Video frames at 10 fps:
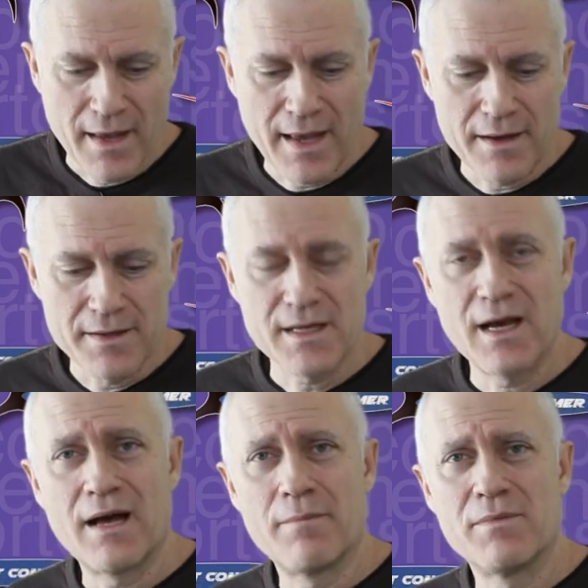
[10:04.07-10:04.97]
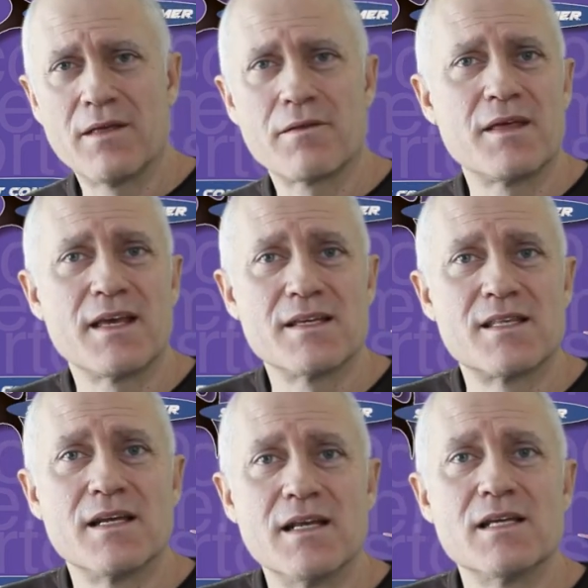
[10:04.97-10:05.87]
And uh, the other thing
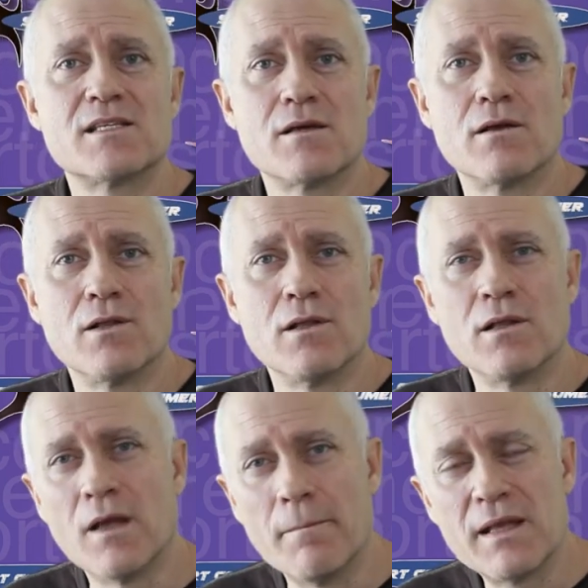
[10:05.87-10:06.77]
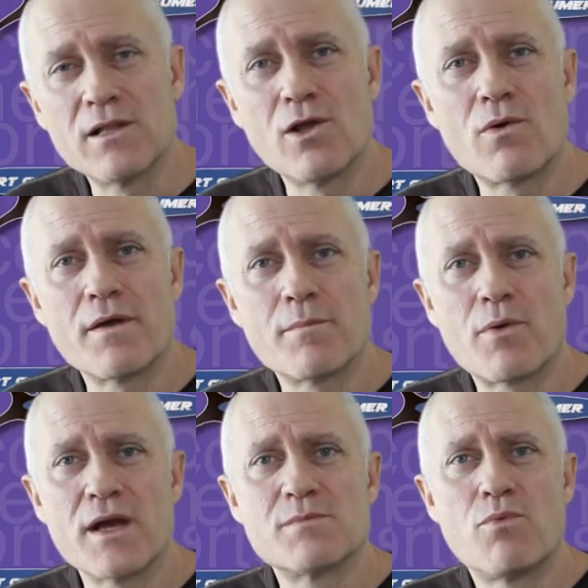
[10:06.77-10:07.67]
is that it is a bit lower on
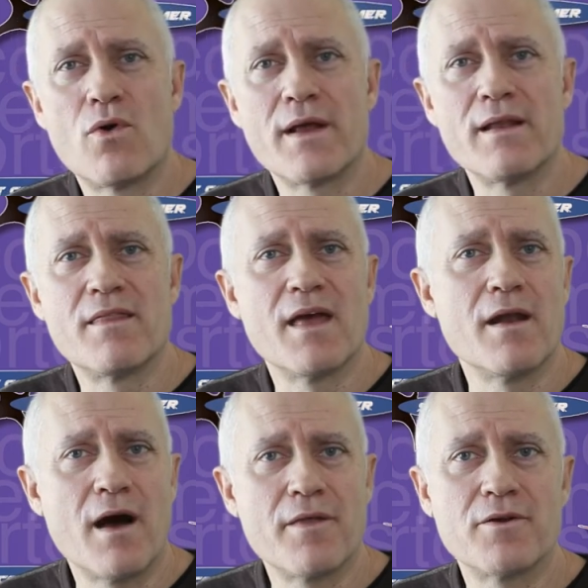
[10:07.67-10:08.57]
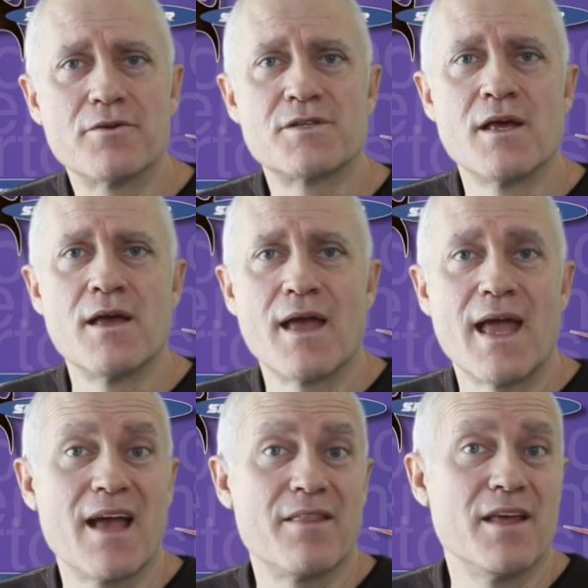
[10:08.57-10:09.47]
the price point than others,
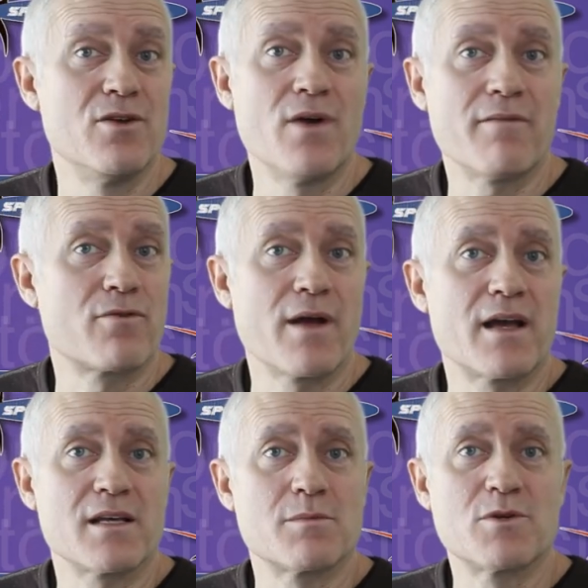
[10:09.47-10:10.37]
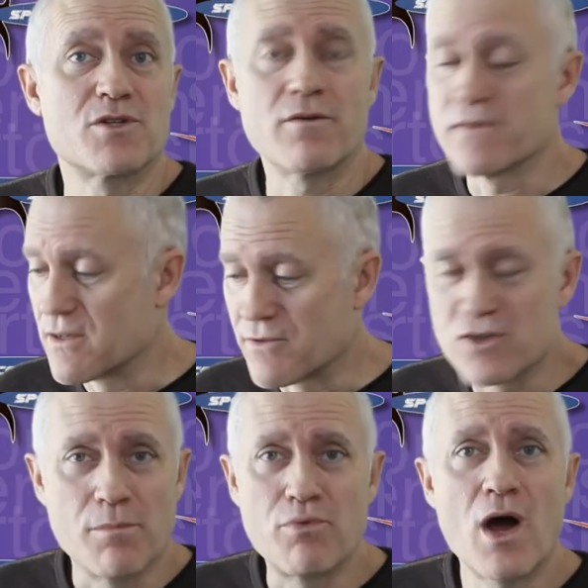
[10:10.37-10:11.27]
and they do have great customer service. If
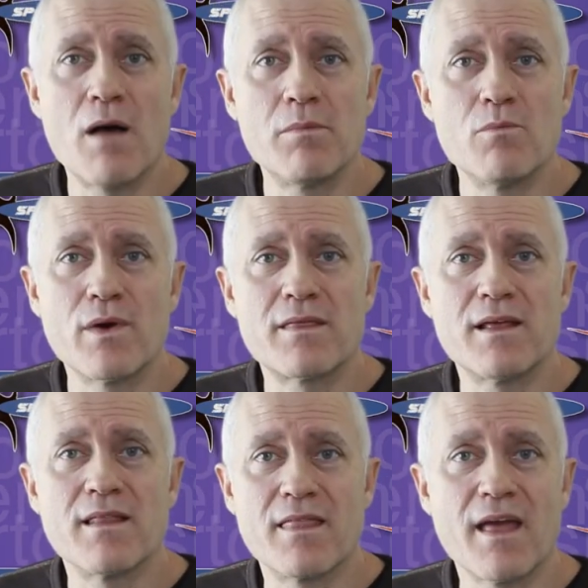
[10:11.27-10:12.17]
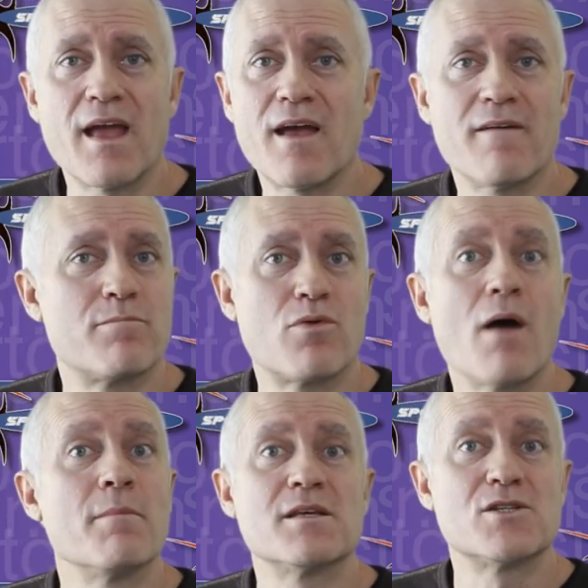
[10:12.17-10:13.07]
there's a problem with it, they have
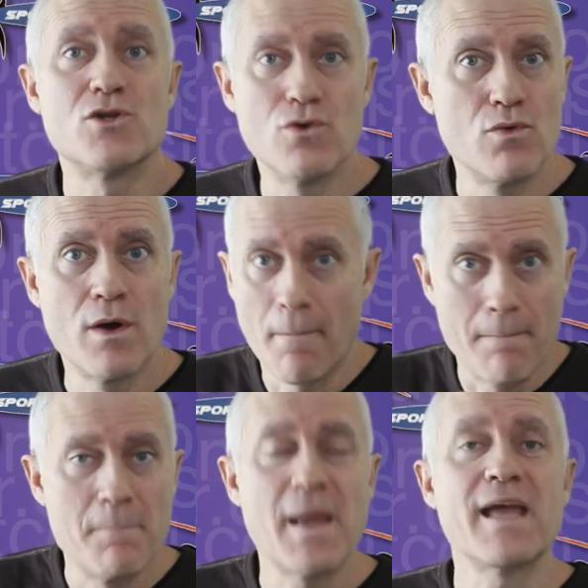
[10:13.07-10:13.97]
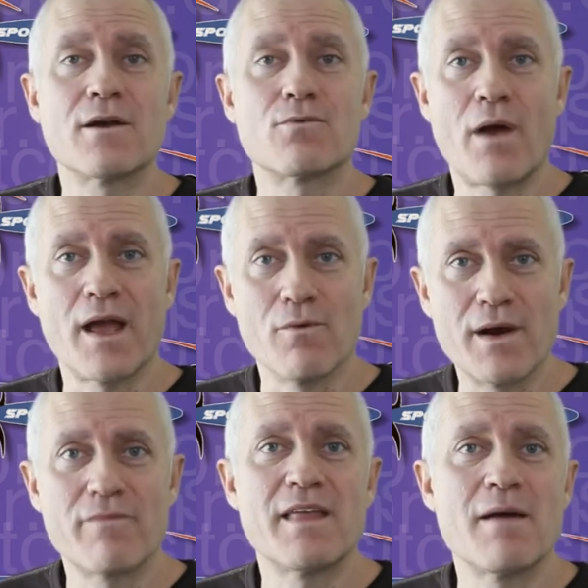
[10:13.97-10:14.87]
promised to make it right.
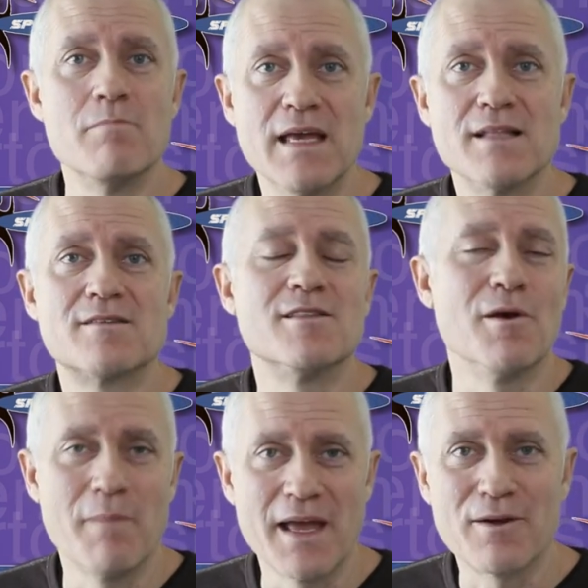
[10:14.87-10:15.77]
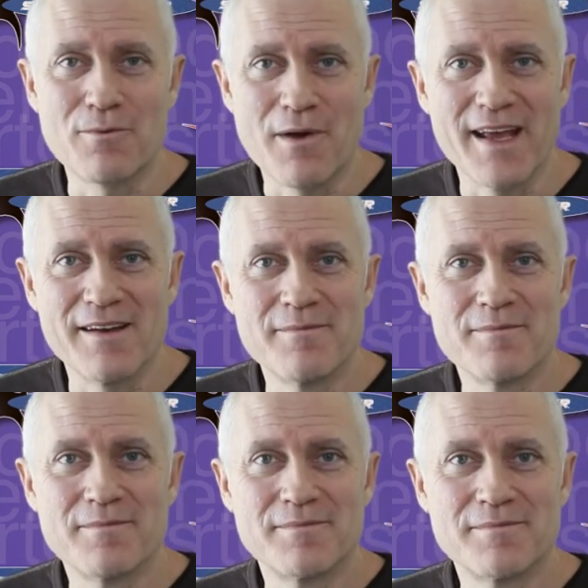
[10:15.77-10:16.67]
Whatever that means, they'll make it right.